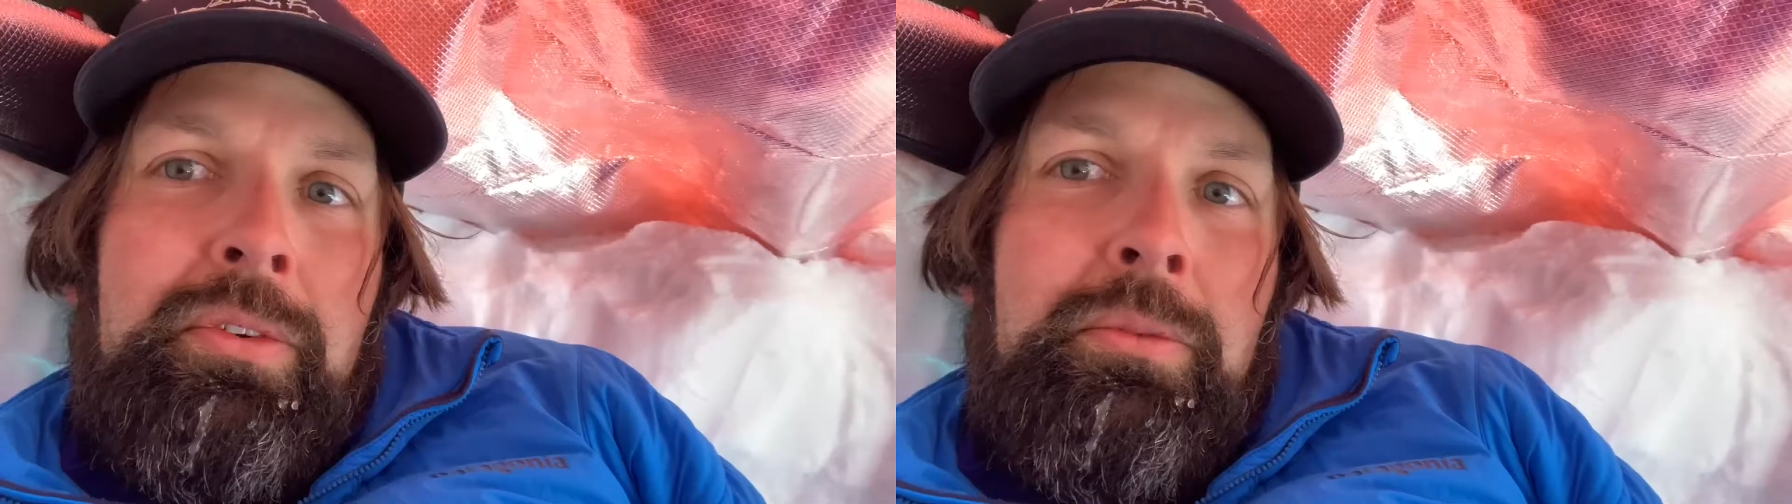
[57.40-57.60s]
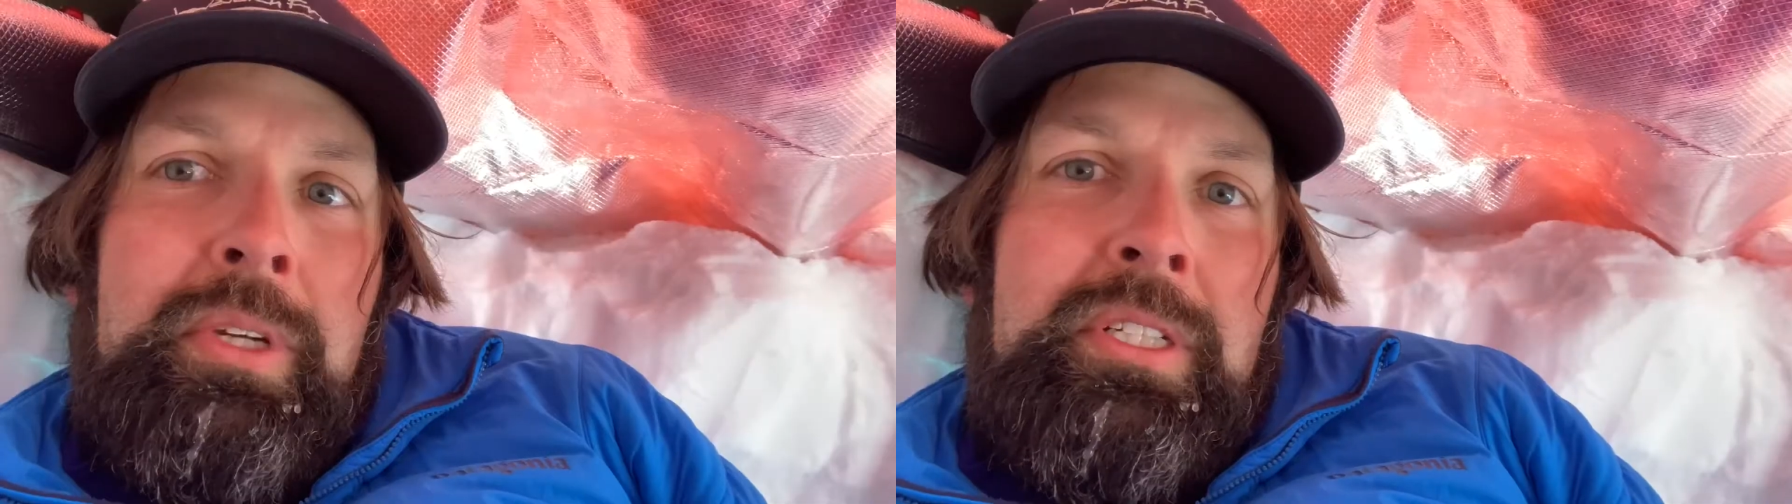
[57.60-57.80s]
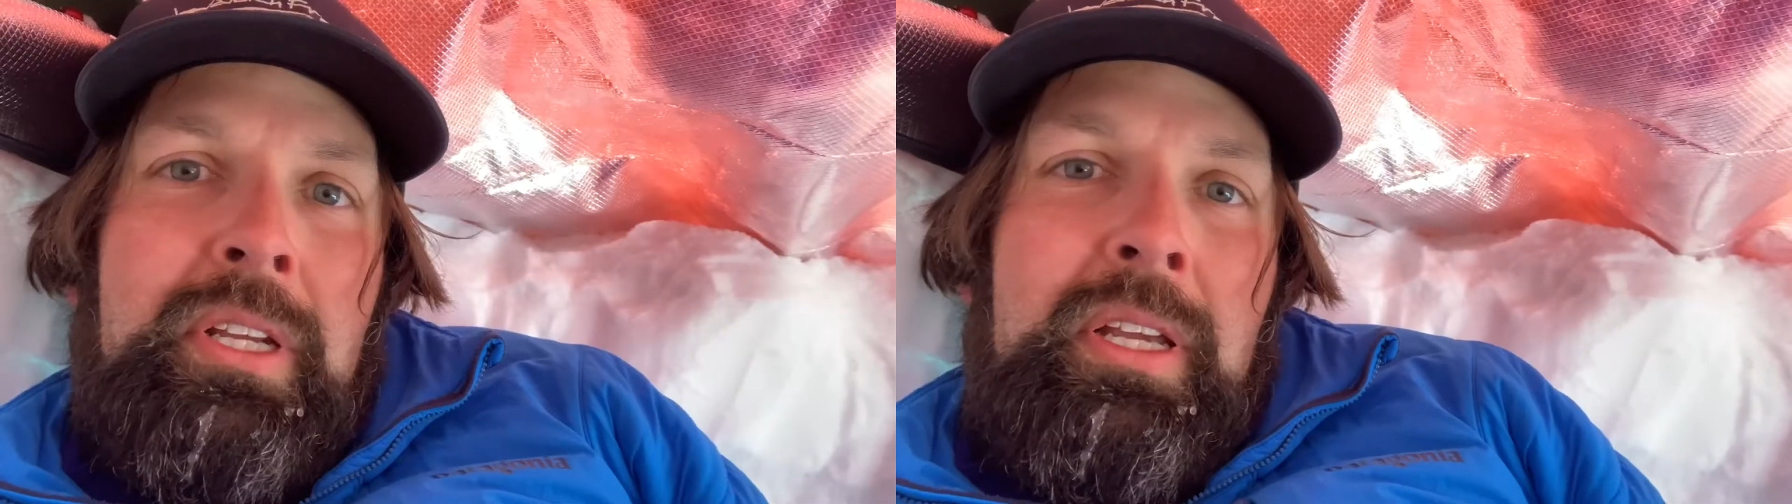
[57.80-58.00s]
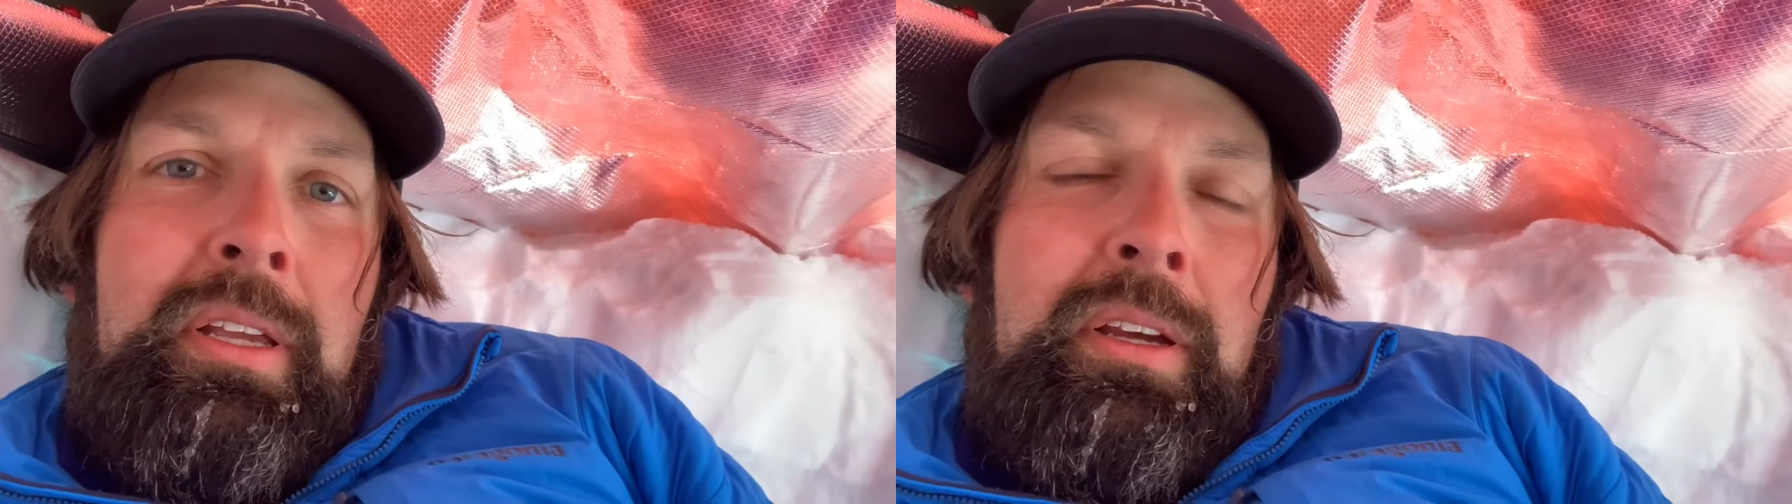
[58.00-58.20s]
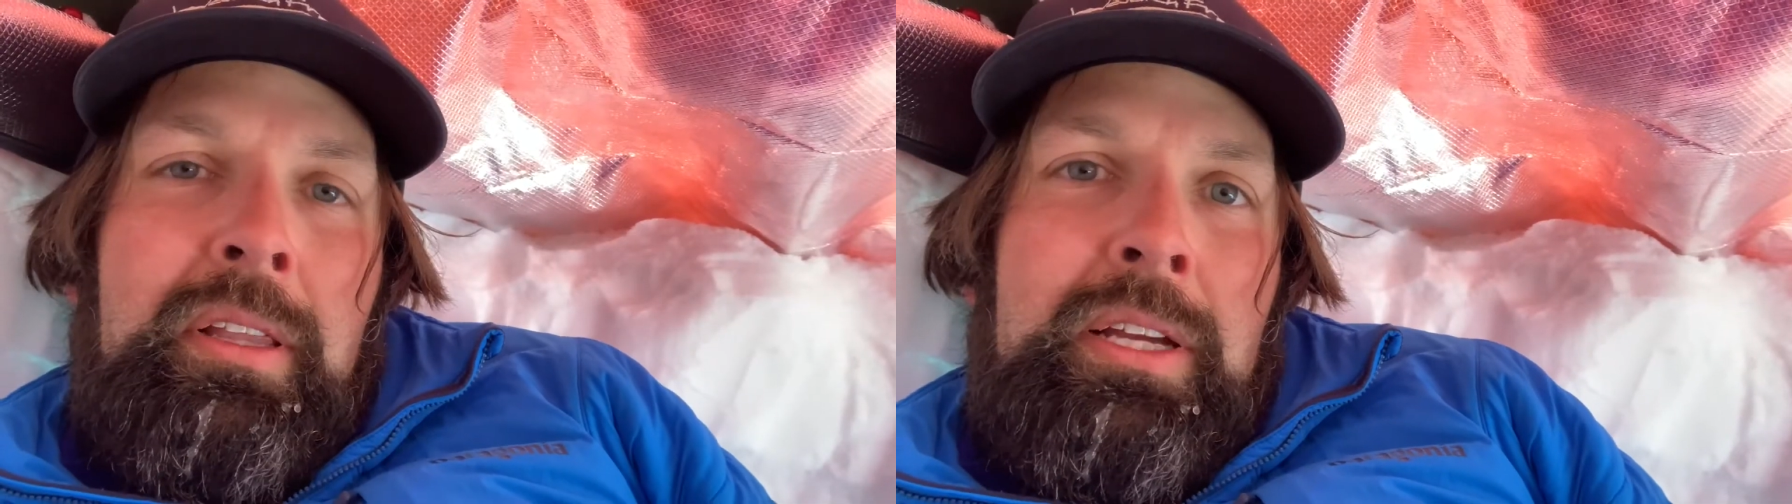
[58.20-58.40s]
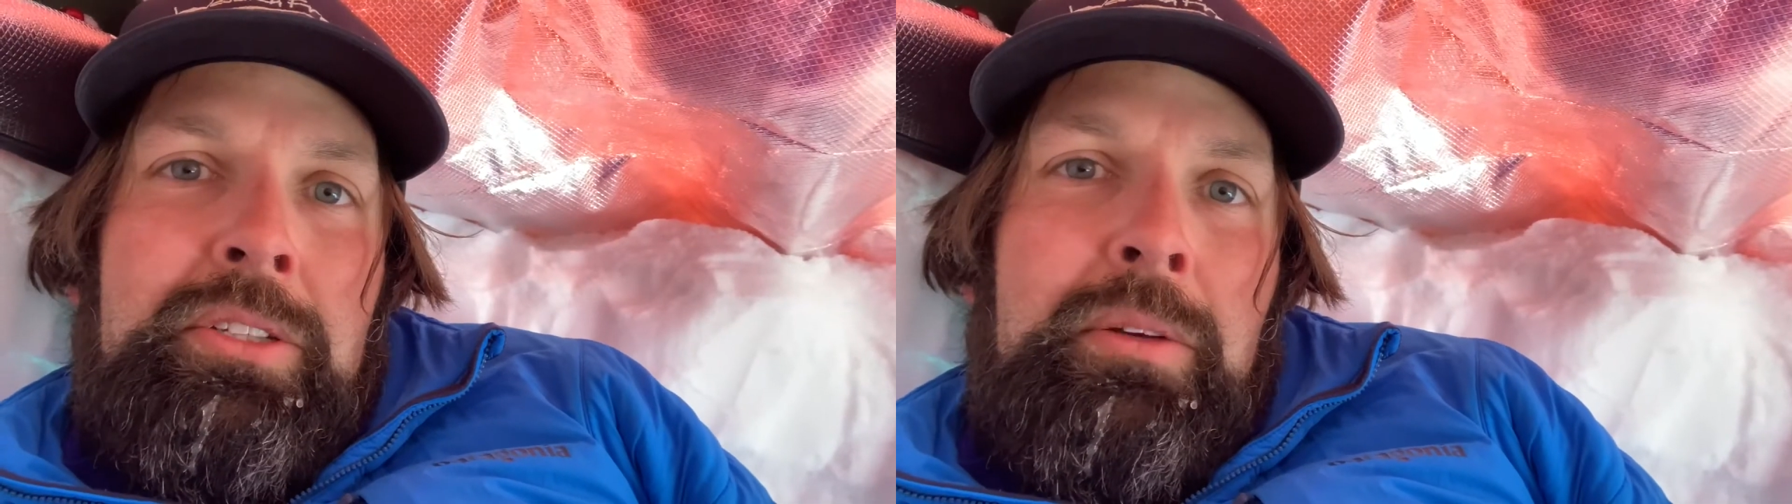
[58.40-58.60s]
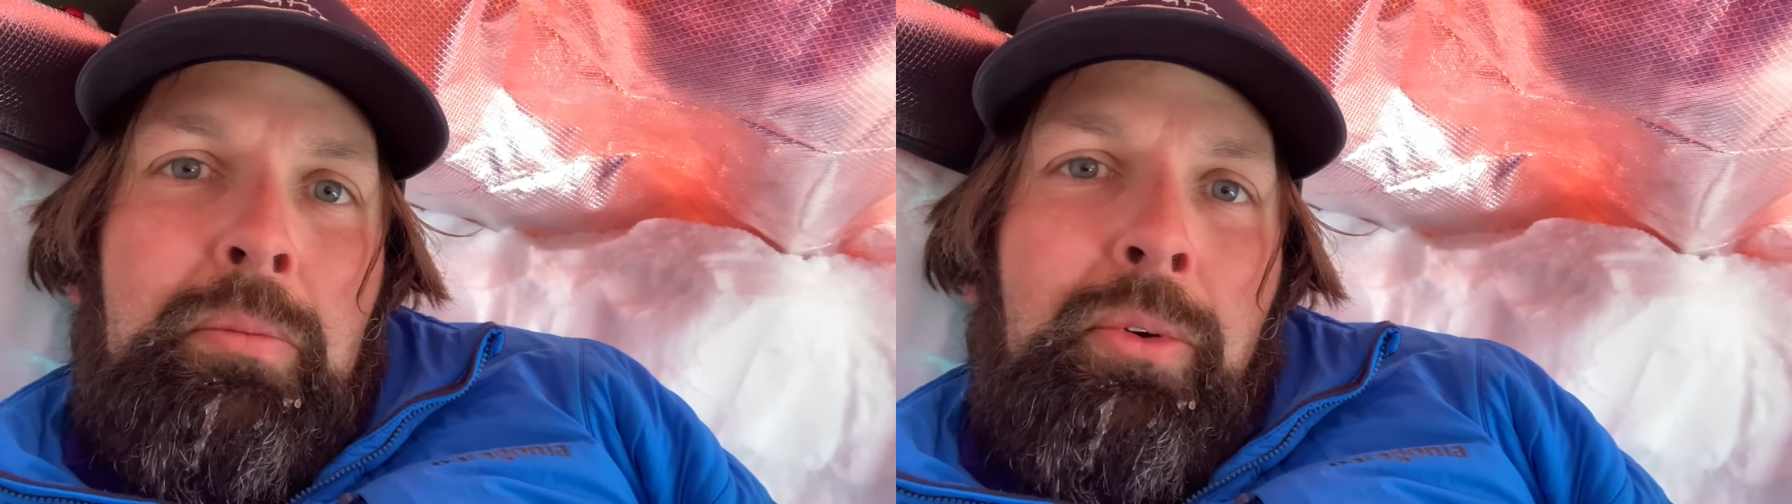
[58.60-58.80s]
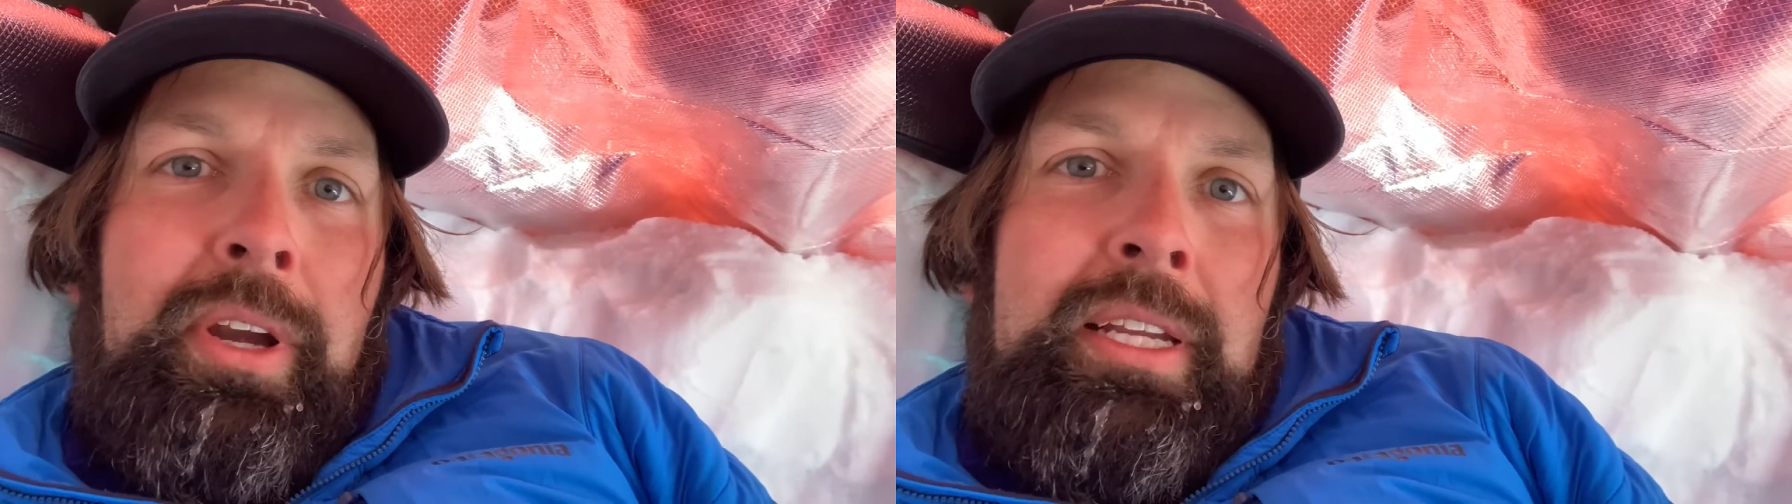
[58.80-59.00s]
which allows you to
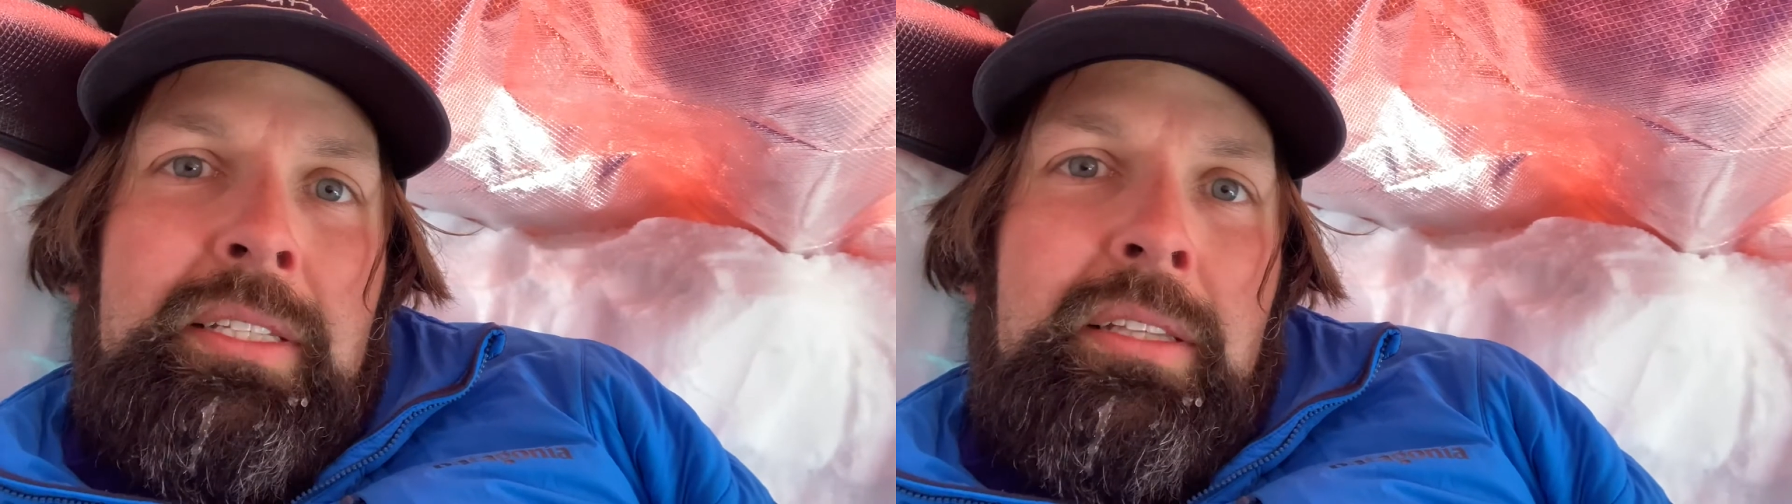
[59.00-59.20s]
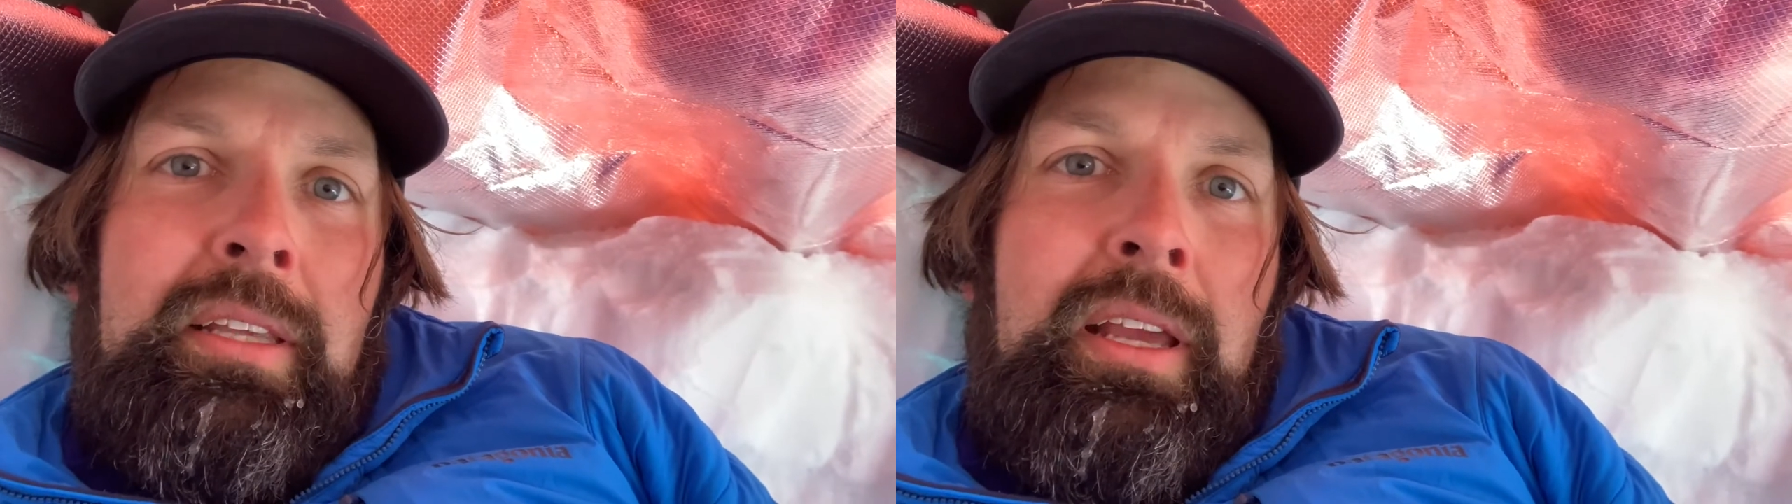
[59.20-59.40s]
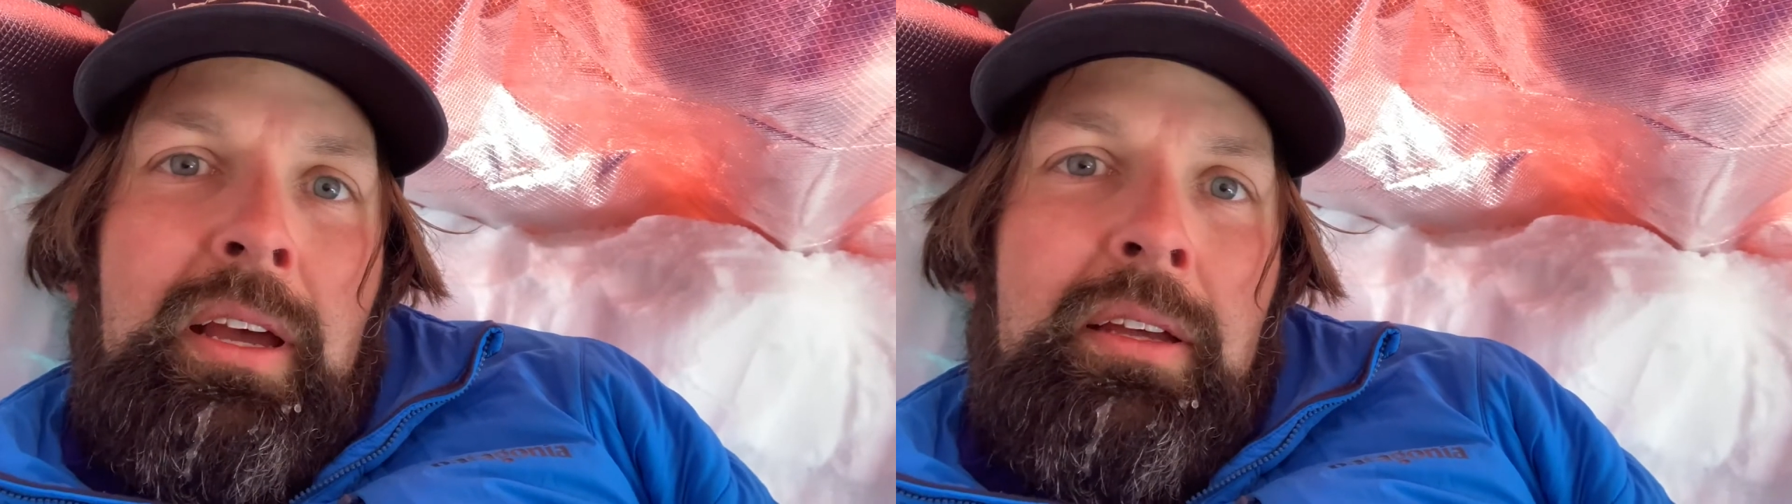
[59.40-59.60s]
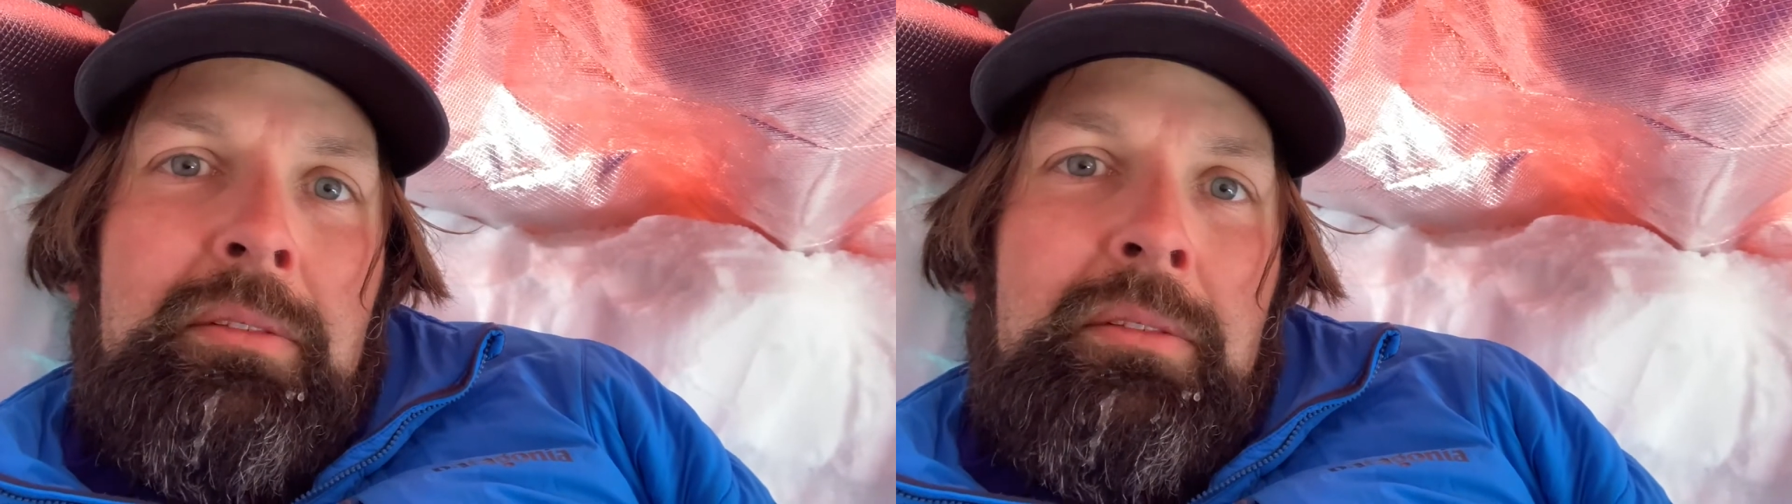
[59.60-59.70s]
brace the uh,